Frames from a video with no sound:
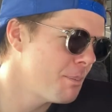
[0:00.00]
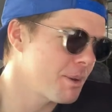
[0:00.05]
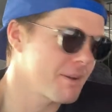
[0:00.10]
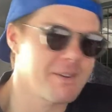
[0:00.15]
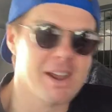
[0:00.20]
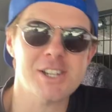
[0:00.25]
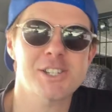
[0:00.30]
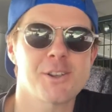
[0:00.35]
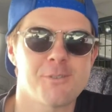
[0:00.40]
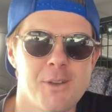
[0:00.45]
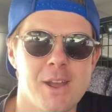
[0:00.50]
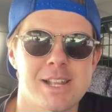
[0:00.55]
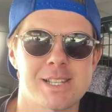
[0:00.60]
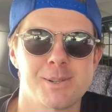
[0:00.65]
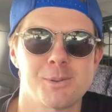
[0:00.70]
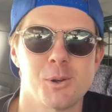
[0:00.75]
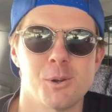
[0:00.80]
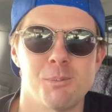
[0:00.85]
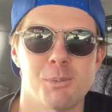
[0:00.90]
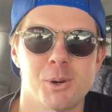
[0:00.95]
but I've actually
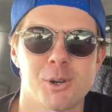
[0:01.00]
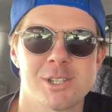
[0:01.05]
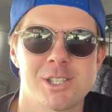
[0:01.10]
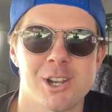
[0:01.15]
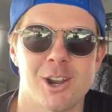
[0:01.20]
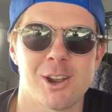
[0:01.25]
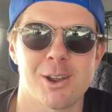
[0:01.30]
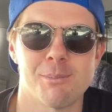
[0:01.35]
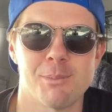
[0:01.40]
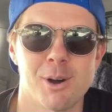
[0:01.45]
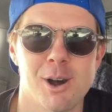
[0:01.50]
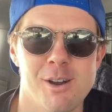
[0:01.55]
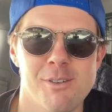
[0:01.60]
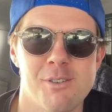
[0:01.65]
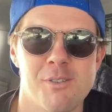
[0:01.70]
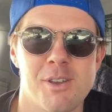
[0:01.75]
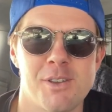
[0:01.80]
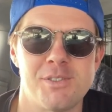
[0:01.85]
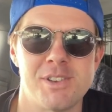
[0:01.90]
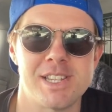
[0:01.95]
found some good books that I could buy
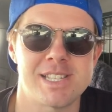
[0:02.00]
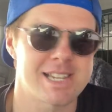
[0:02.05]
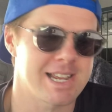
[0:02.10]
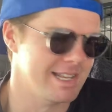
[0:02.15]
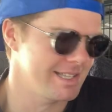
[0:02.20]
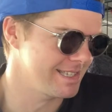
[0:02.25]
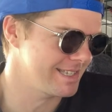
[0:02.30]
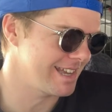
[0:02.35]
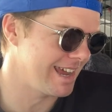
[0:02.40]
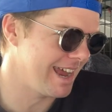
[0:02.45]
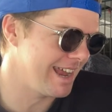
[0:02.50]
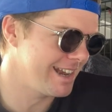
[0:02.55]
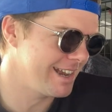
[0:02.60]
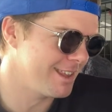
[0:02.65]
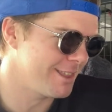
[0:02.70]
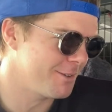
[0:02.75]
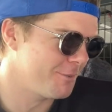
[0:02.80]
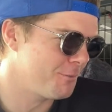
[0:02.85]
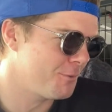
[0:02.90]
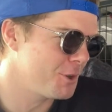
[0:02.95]
for 50 cents.
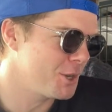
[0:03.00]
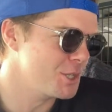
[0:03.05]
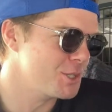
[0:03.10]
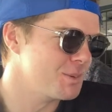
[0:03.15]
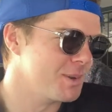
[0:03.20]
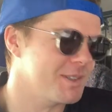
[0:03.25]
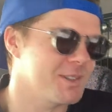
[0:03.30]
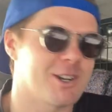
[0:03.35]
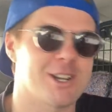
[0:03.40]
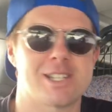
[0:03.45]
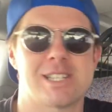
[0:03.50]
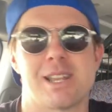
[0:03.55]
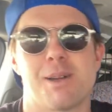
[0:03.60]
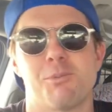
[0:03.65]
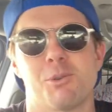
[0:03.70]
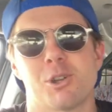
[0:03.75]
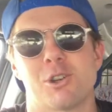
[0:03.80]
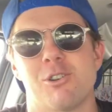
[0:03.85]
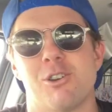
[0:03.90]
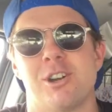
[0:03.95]
And the first one that I
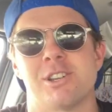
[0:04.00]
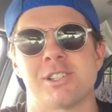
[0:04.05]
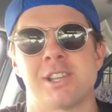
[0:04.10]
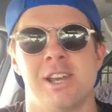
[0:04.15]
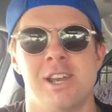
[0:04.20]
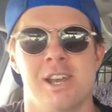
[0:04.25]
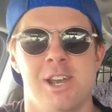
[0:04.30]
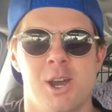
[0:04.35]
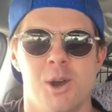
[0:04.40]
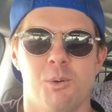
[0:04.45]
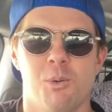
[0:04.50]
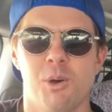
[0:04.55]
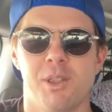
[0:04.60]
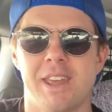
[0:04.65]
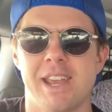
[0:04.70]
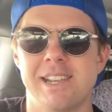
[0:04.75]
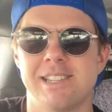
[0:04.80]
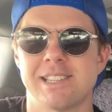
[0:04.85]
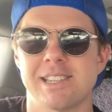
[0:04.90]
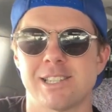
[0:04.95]
stumbled across were
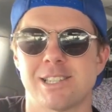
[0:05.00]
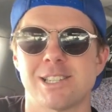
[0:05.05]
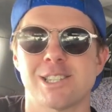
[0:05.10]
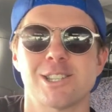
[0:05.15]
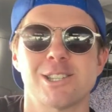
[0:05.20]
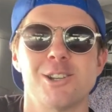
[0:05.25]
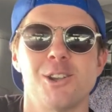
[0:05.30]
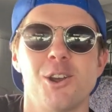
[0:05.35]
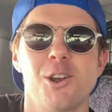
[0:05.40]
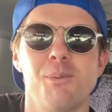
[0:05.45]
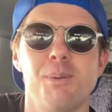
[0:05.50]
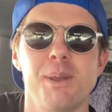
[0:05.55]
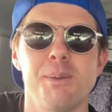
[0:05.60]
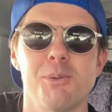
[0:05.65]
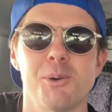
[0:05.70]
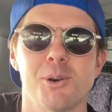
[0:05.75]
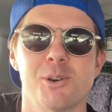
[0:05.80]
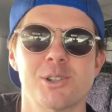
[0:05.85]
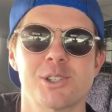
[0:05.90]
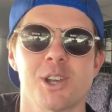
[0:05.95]
these Snoopy
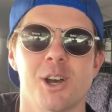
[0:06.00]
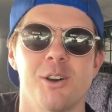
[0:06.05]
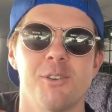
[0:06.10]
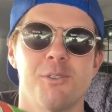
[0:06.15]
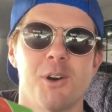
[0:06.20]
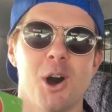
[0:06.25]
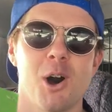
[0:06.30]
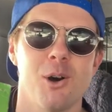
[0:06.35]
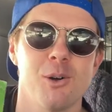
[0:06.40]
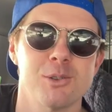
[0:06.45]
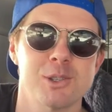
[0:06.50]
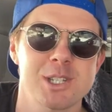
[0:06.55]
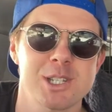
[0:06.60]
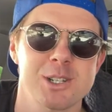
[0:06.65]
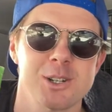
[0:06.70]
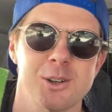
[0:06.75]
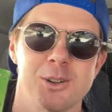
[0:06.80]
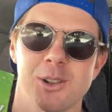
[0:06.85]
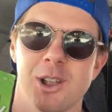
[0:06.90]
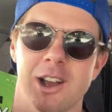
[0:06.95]
books of old
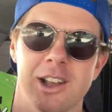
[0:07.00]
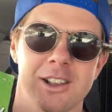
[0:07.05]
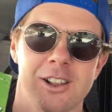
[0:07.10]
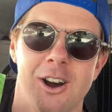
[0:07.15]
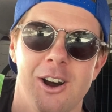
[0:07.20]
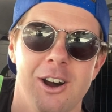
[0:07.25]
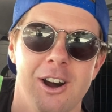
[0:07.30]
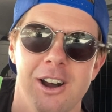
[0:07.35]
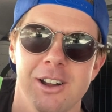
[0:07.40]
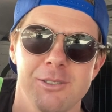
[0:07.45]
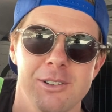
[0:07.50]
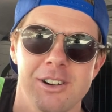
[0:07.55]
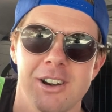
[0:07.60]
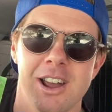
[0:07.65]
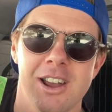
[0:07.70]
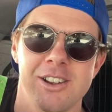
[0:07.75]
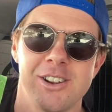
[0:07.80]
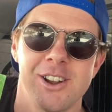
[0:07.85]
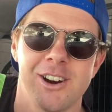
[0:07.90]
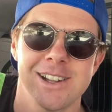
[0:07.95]
school, like, I don't
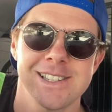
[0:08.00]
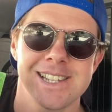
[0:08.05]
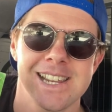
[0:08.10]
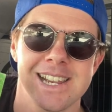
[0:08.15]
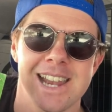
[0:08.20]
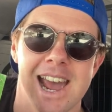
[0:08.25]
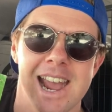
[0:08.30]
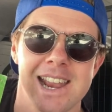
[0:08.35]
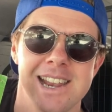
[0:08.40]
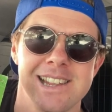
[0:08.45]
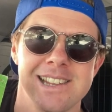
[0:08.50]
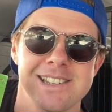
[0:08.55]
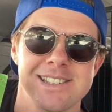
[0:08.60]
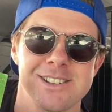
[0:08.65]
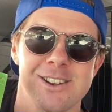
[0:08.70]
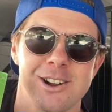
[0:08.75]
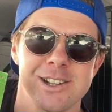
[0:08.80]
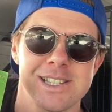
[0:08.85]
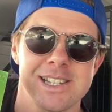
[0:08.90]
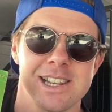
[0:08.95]
know, 1980s,
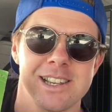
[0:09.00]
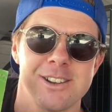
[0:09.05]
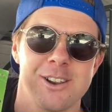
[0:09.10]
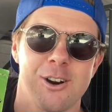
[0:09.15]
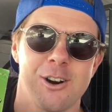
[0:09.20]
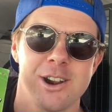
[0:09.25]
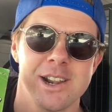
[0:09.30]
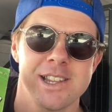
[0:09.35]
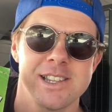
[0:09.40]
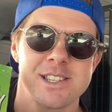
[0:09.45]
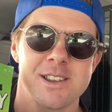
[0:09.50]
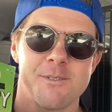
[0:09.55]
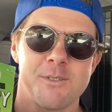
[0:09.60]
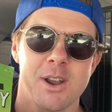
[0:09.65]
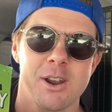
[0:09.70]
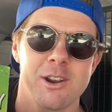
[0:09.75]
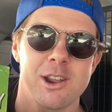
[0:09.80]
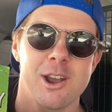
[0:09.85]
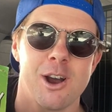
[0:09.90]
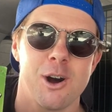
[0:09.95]
1990s,
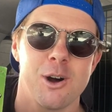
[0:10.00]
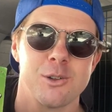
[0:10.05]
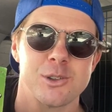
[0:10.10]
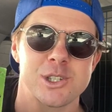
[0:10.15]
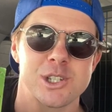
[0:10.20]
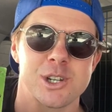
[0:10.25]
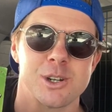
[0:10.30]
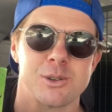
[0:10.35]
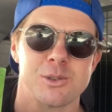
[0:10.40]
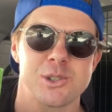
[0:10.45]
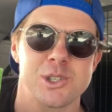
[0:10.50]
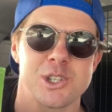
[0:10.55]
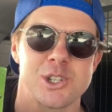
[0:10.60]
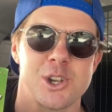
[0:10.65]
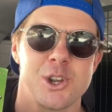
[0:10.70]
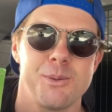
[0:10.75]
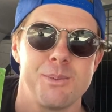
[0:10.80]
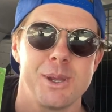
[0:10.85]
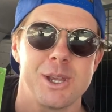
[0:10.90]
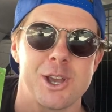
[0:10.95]
very old school
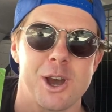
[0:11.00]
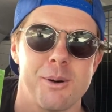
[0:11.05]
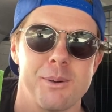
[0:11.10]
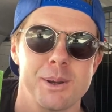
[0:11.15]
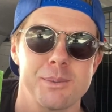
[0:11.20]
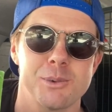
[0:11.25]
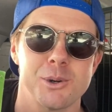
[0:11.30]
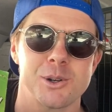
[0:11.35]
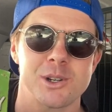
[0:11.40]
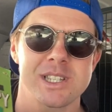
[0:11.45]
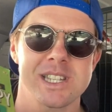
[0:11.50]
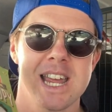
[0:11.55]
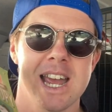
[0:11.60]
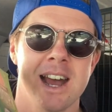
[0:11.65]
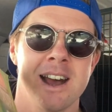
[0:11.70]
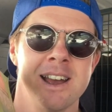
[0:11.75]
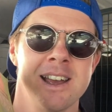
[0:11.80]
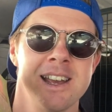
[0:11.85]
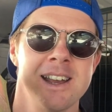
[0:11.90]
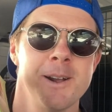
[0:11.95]
Snoopy comic books.
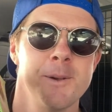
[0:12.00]
Now,